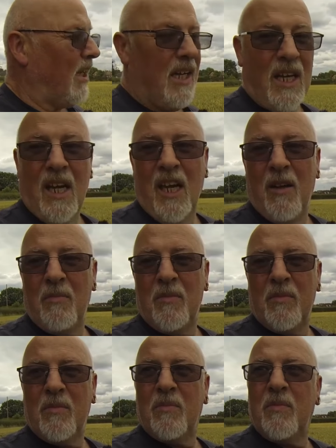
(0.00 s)
The
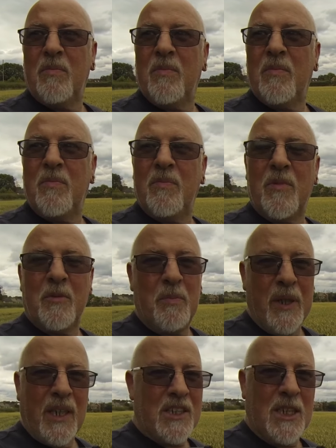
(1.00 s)

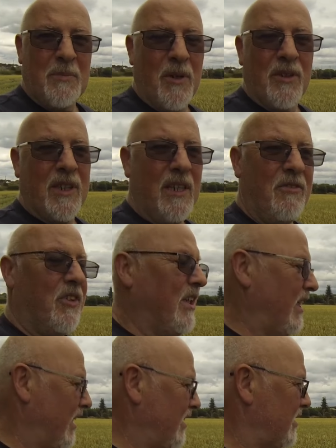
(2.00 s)
biggest tip I can give you
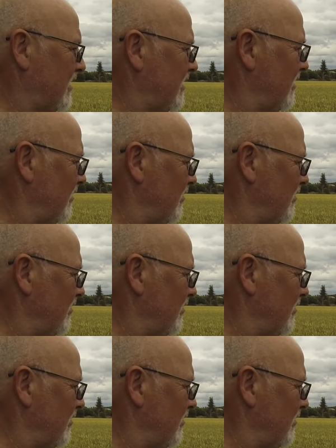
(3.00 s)
is